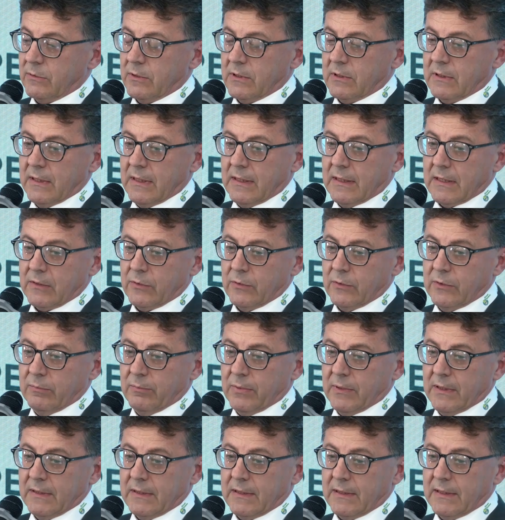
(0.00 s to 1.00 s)
hearing
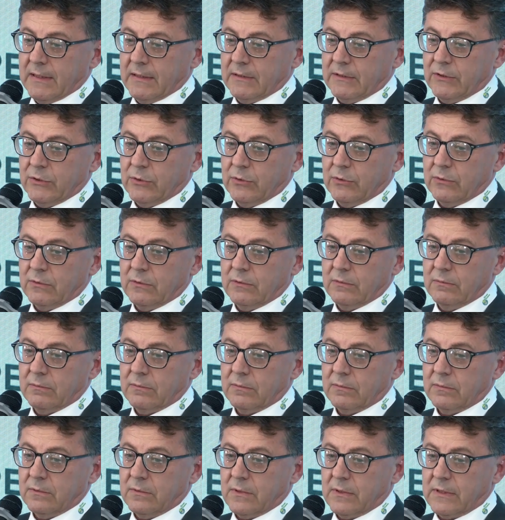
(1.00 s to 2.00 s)
loss, and we
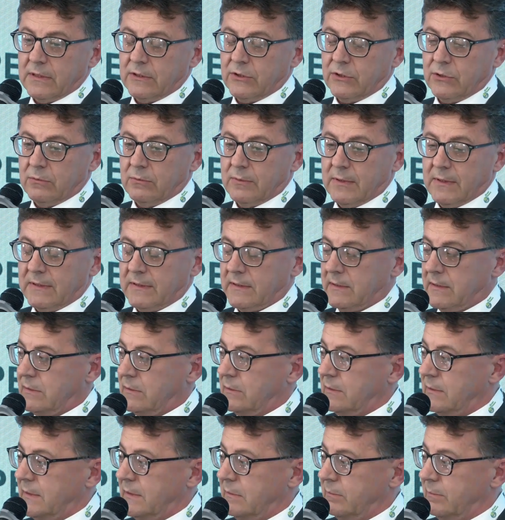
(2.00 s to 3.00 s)
made a
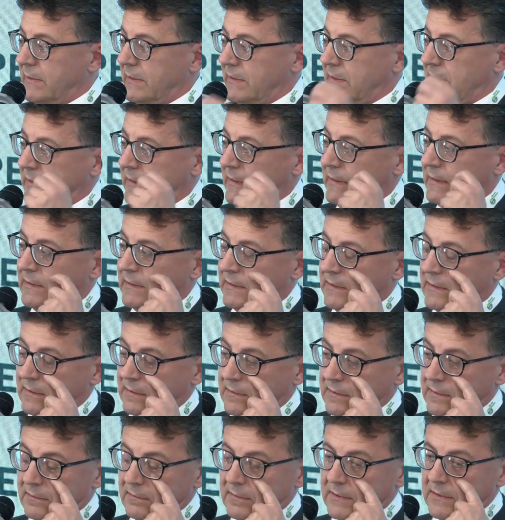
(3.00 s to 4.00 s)
cochlear
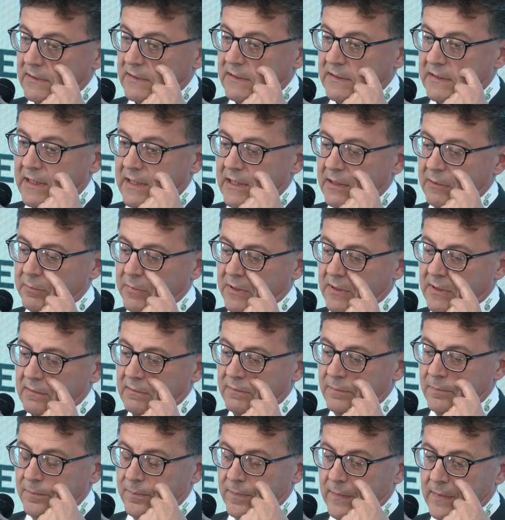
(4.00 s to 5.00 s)
implantation.
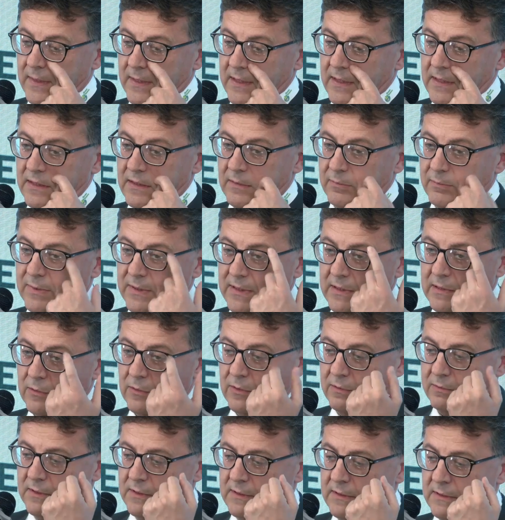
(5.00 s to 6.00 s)
We got a
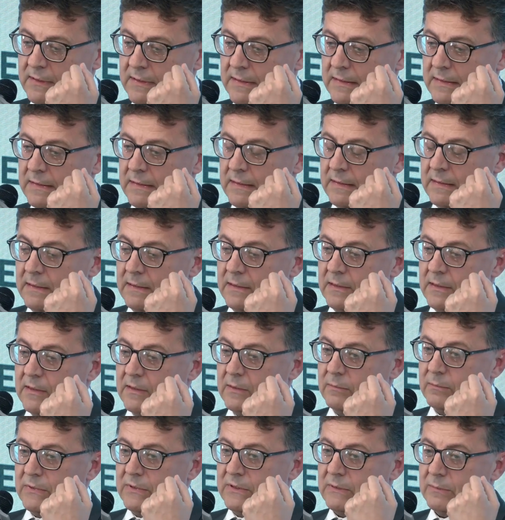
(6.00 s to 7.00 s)
patient, he
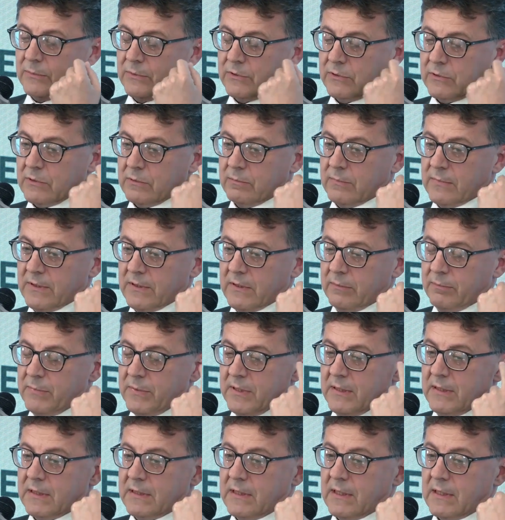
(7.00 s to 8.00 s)
was a sniper.
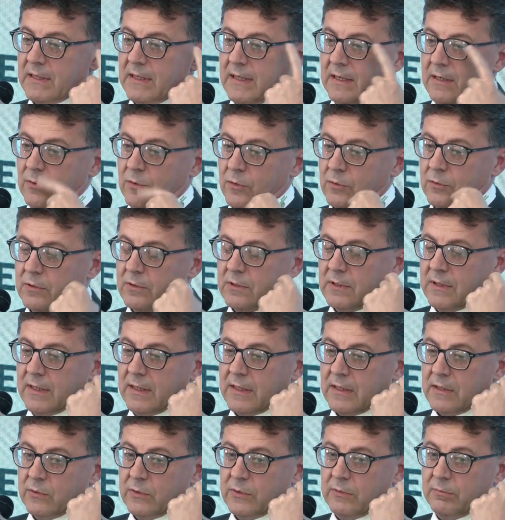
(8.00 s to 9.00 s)

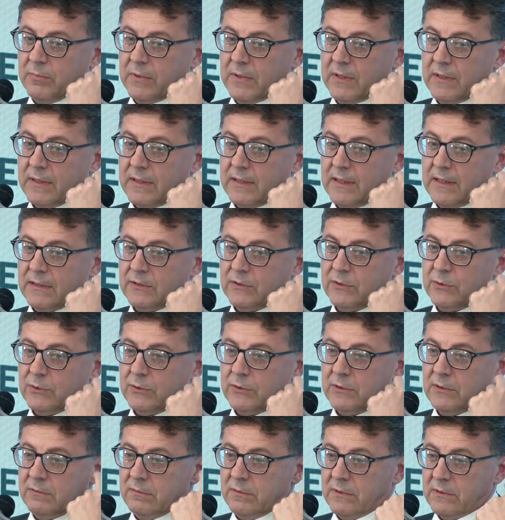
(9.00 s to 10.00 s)
We did
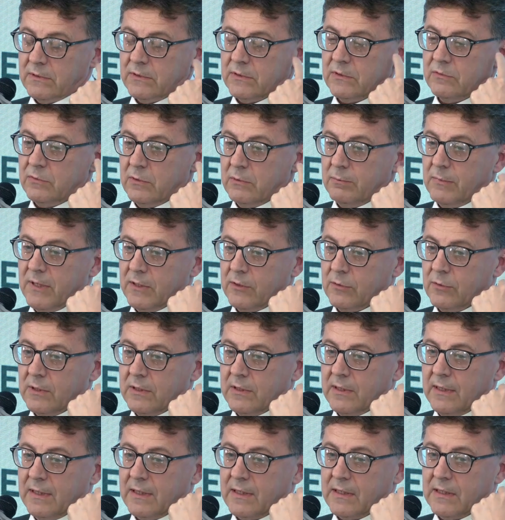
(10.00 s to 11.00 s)
him a bilateral
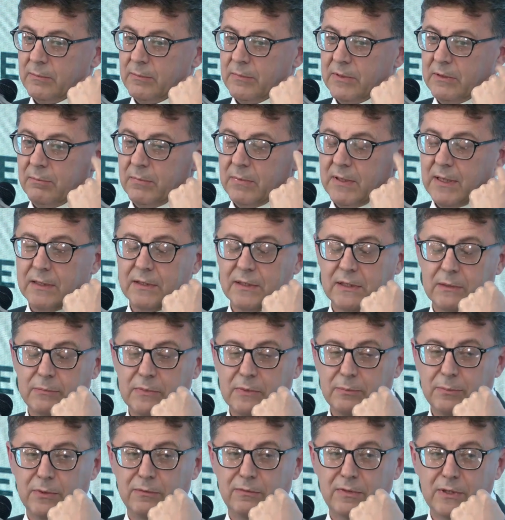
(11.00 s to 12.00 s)
cochlear
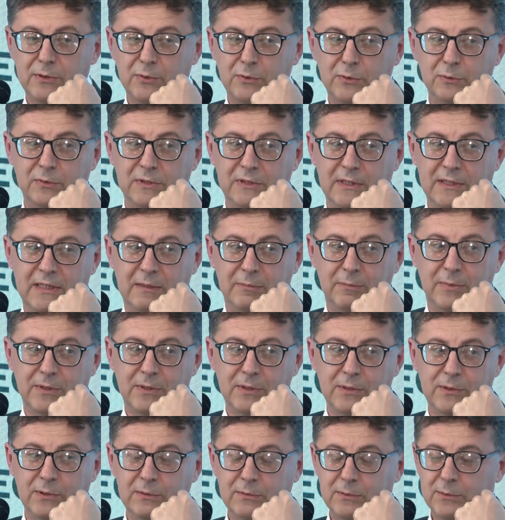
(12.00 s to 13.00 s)
implants, and
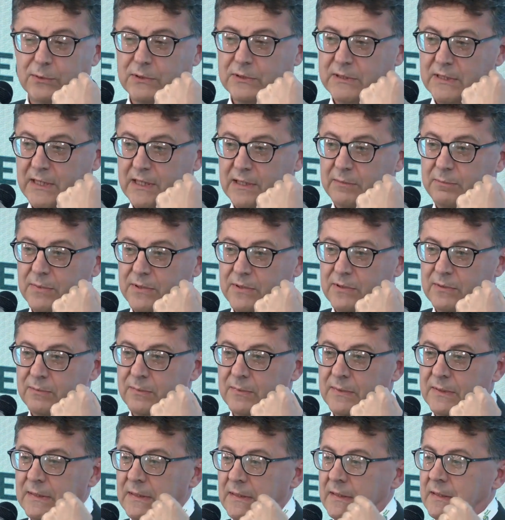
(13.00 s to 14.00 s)
he with
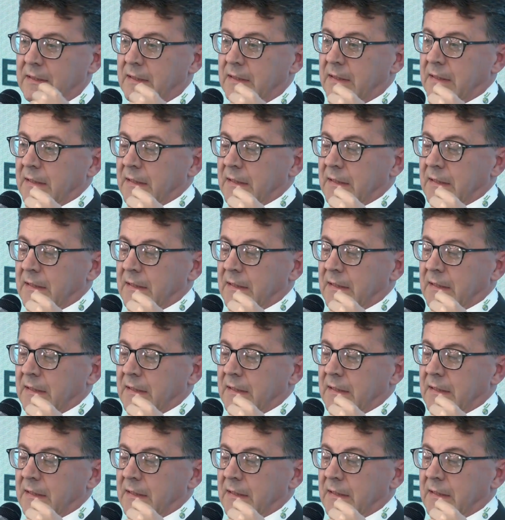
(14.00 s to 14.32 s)
2